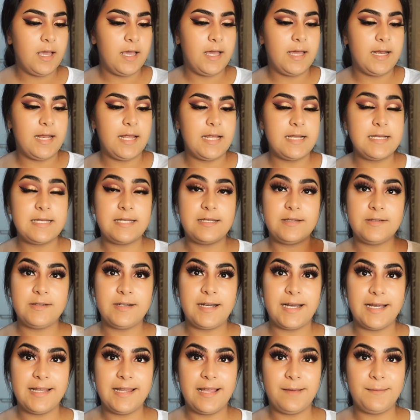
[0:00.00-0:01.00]
And then
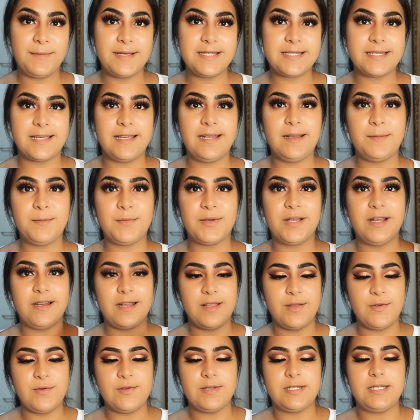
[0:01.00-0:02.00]
to highlight my skin, I'm gonna
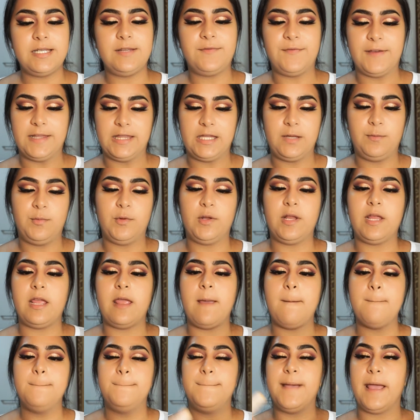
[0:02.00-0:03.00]
use the Fenty
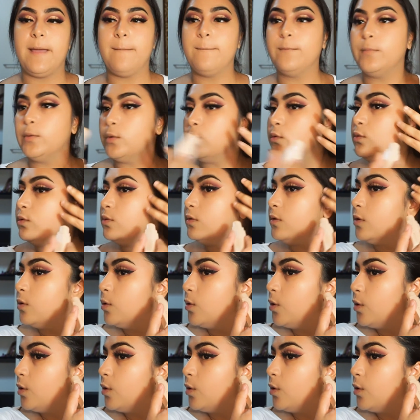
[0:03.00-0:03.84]
Beauty Bamboo.